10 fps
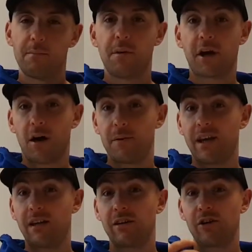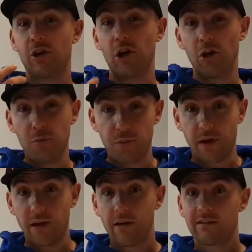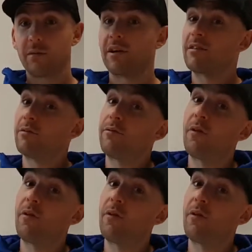becoming gloopy, so it doesn't